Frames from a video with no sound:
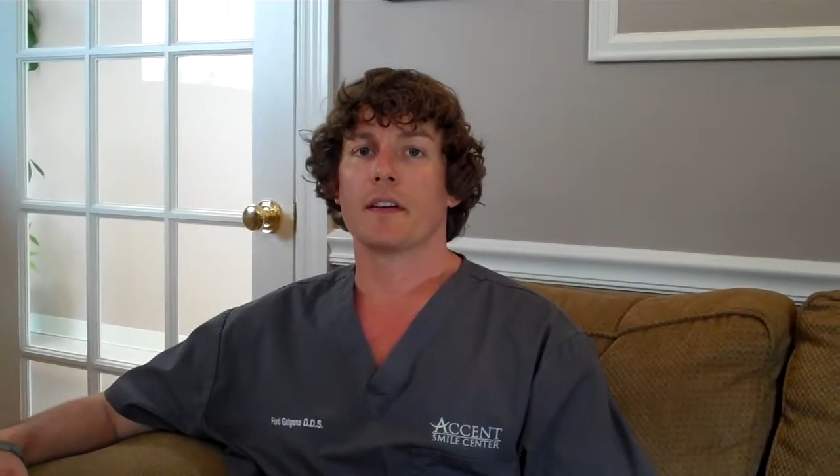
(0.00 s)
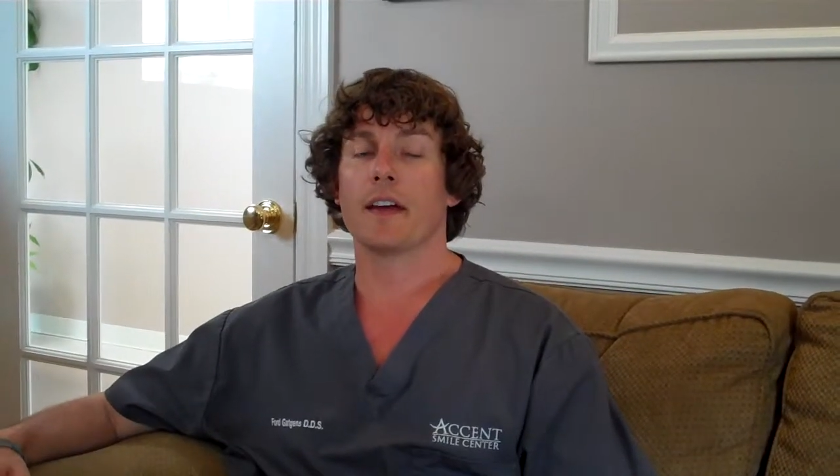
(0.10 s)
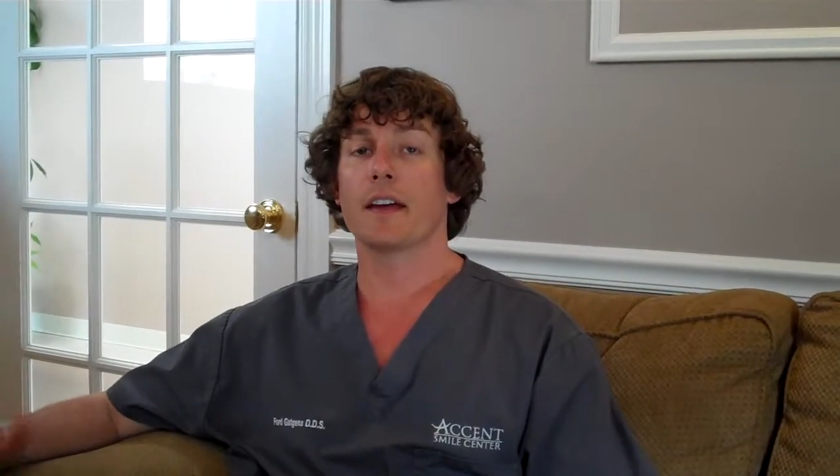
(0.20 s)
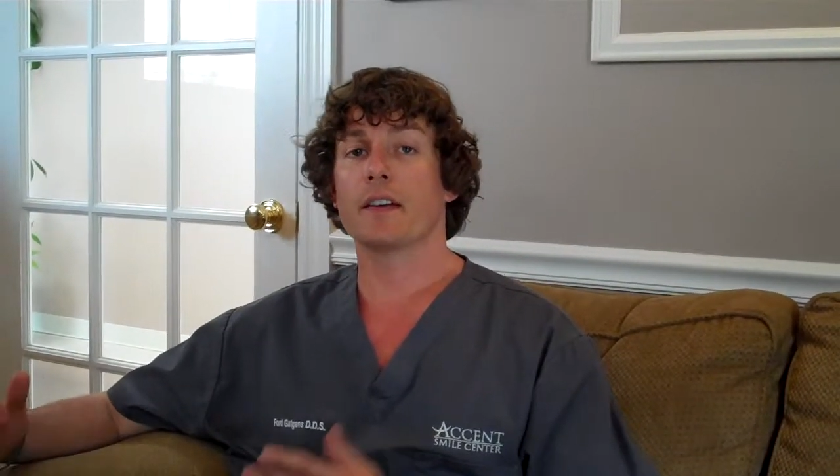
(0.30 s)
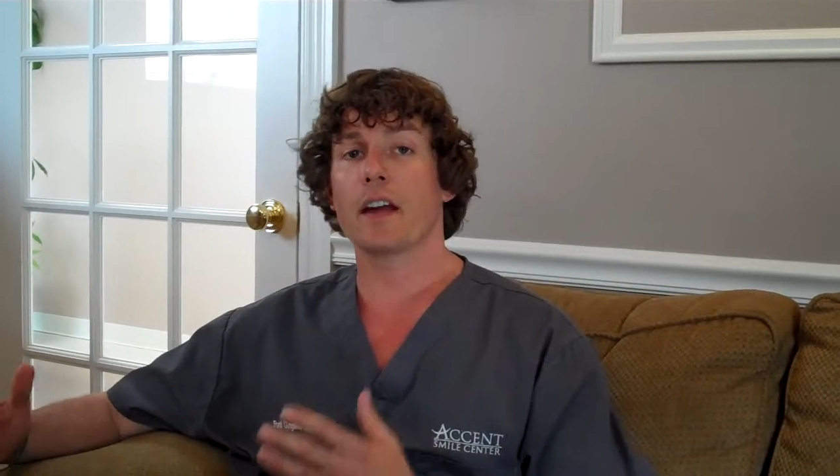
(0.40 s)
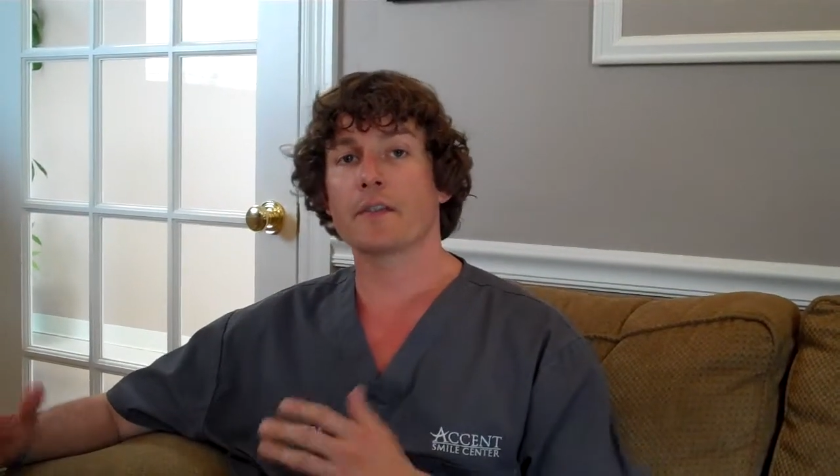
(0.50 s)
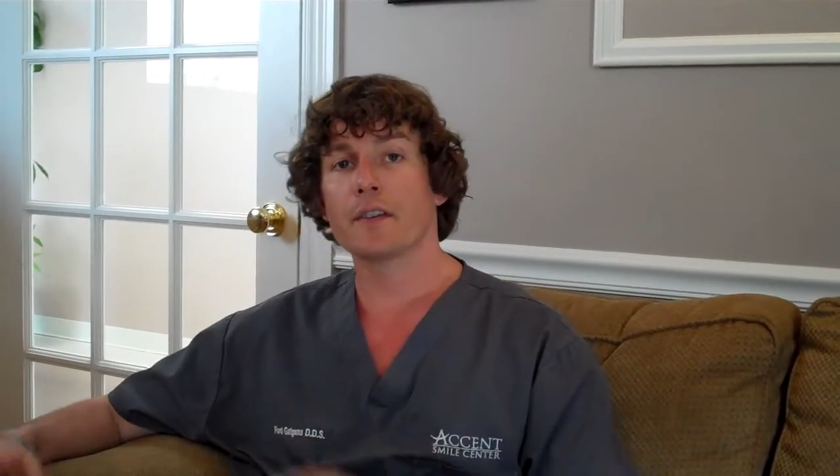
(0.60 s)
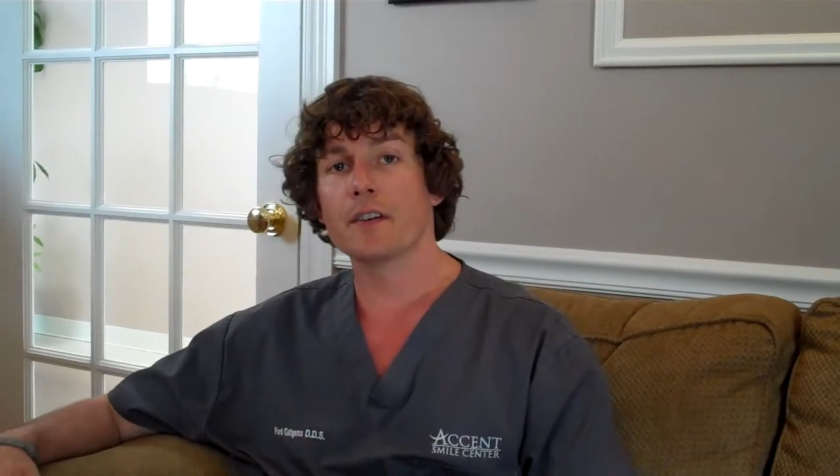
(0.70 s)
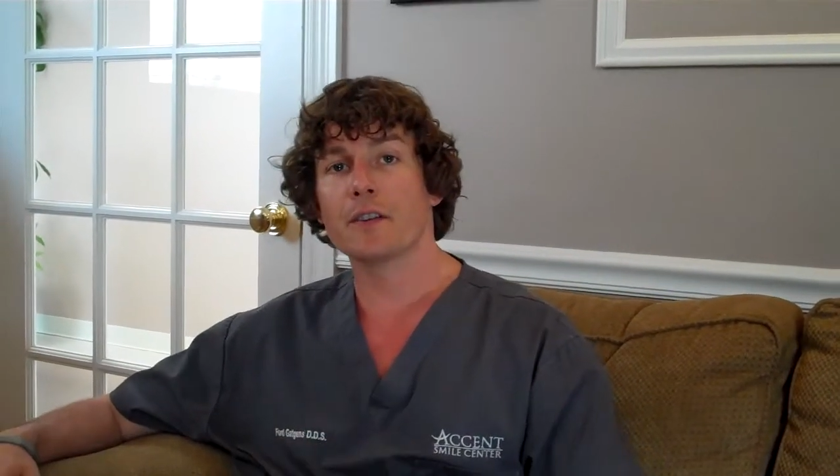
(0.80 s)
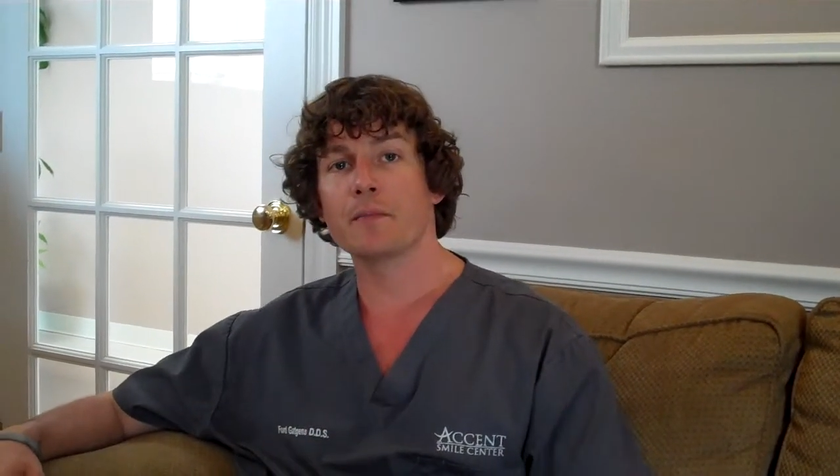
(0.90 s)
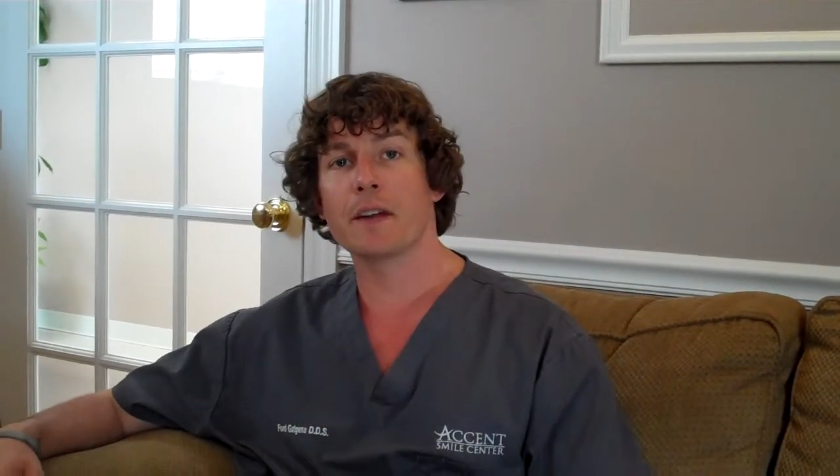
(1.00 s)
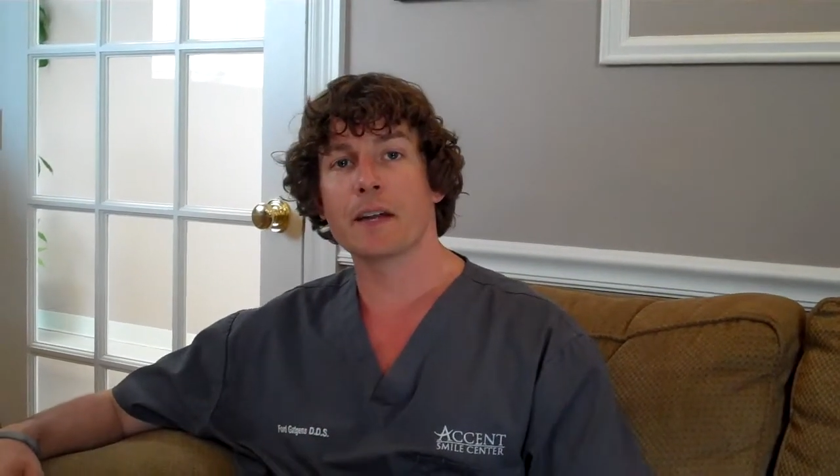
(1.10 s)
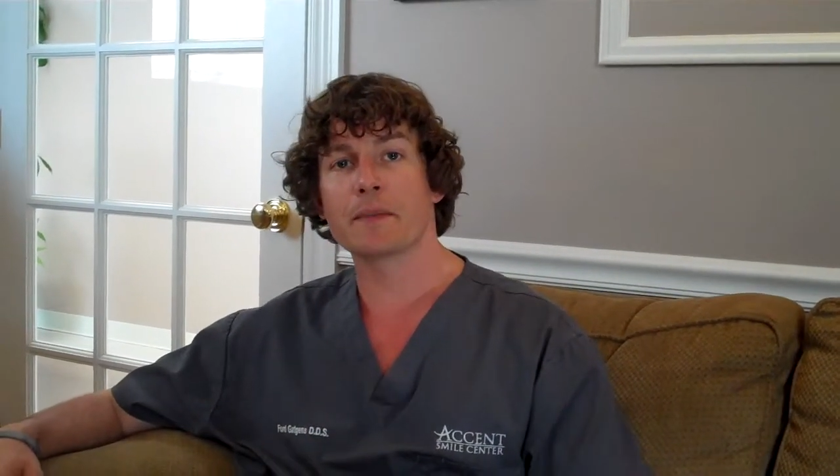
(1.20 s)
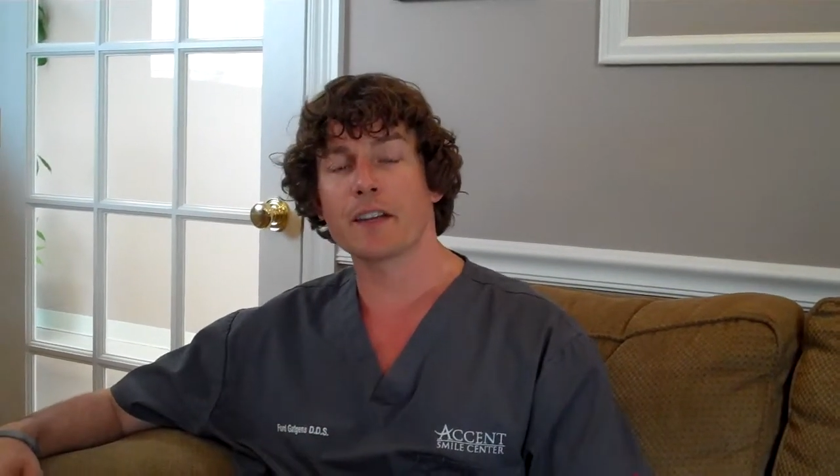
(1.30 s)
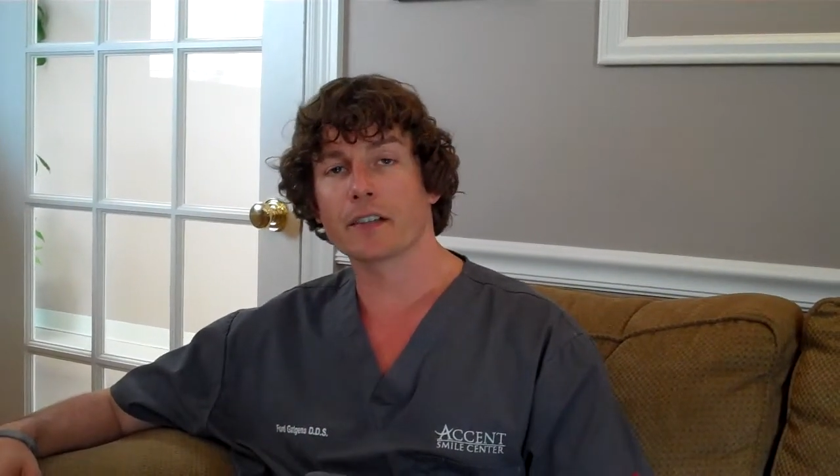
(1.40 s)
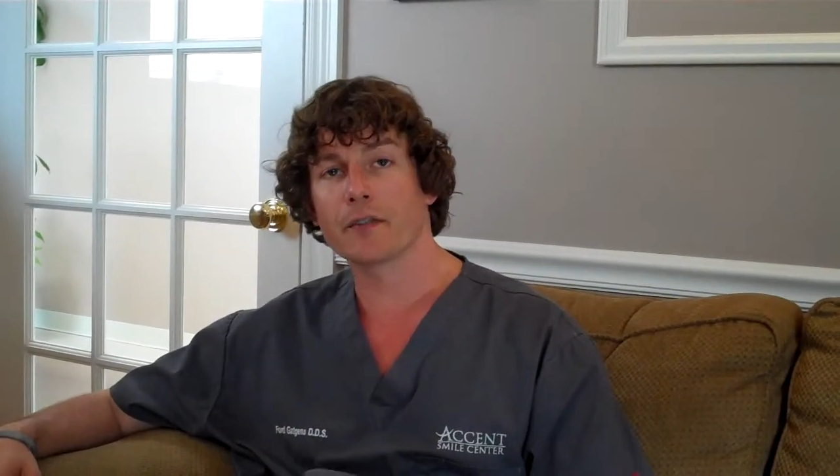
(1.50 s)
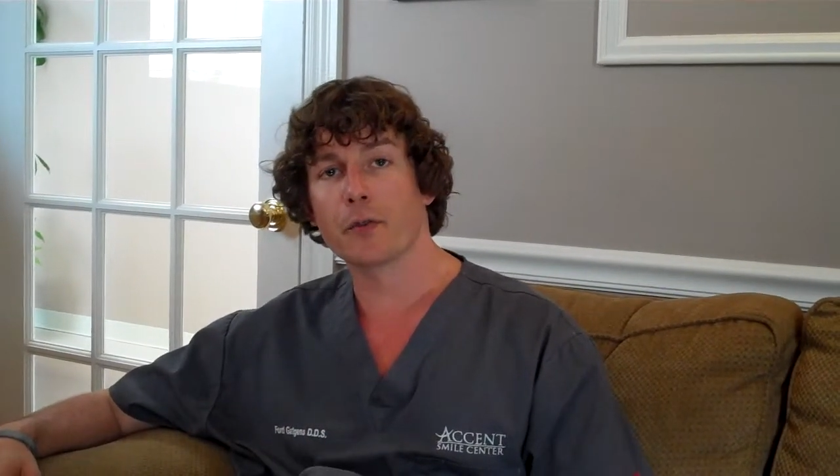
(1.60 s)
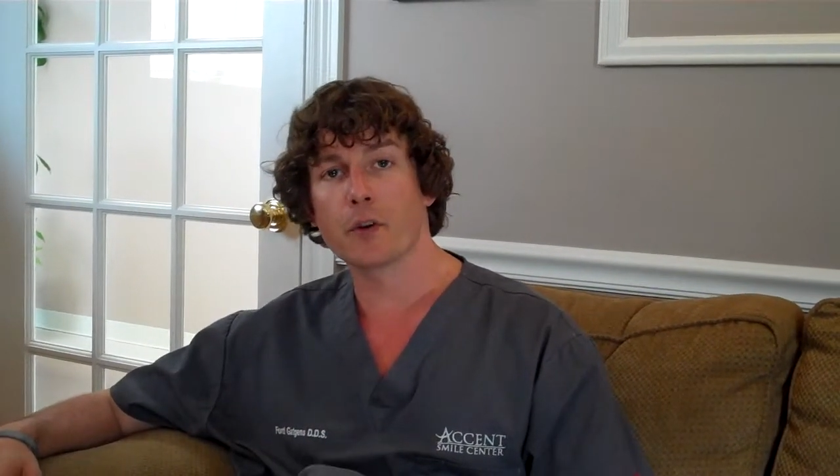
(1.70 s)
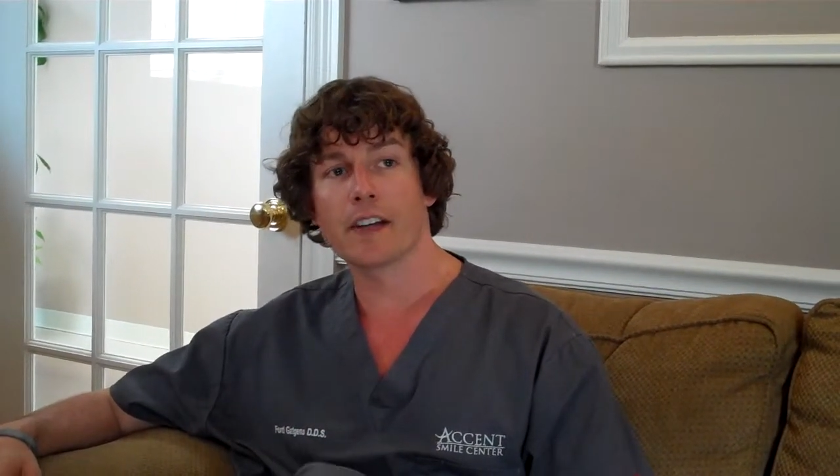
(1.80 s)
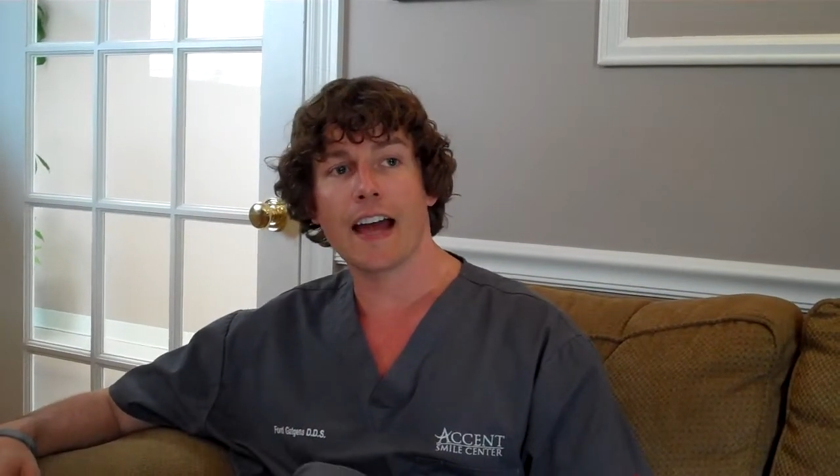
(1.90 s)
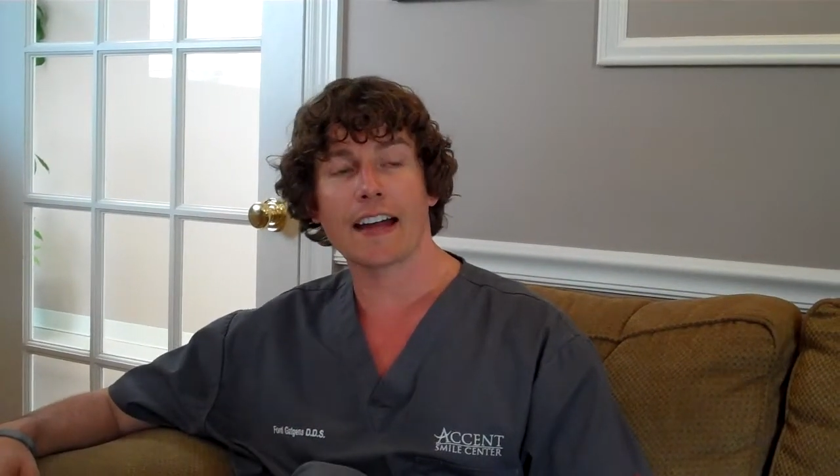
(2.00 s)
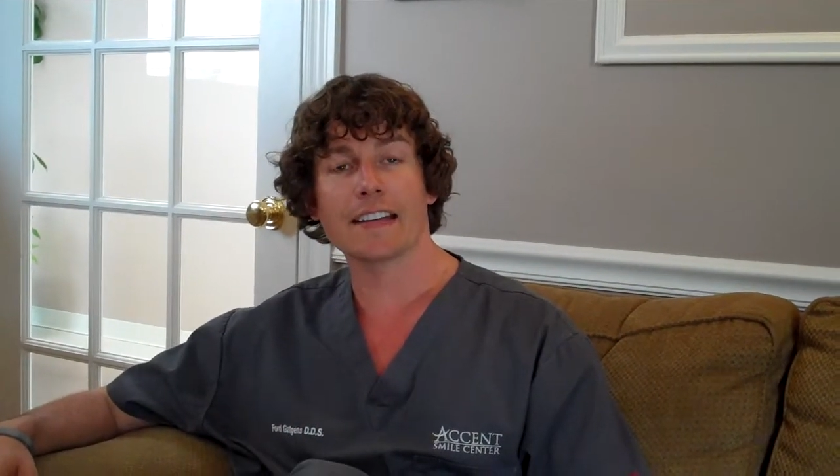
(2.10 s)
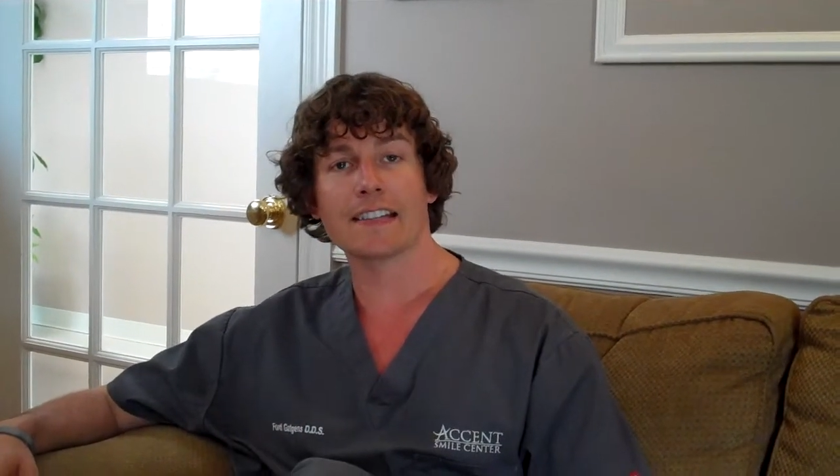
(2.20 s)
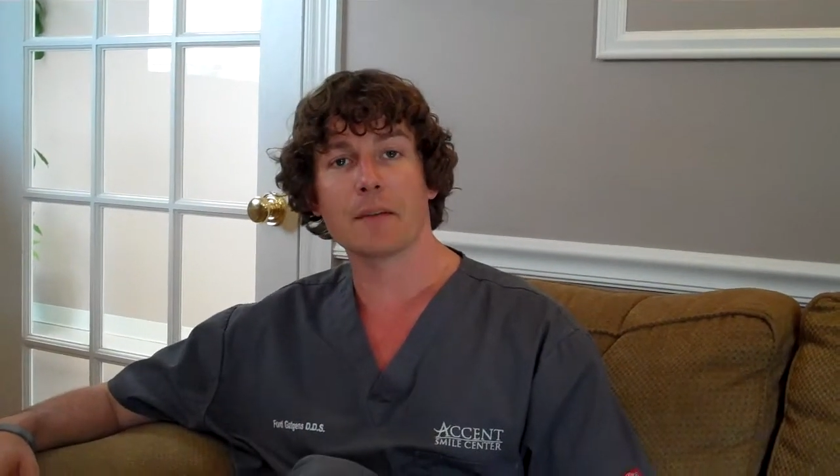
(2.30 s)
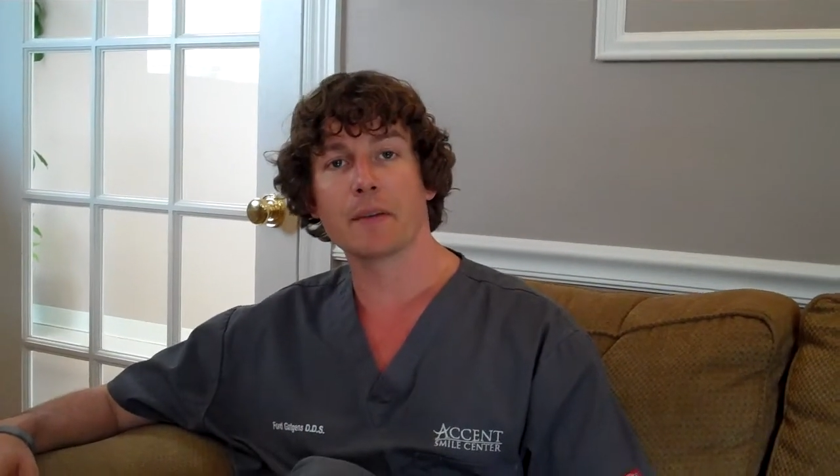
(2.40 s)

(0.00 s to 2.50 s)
Hey, good afternoon. My name is Dr. Ford Gatgens.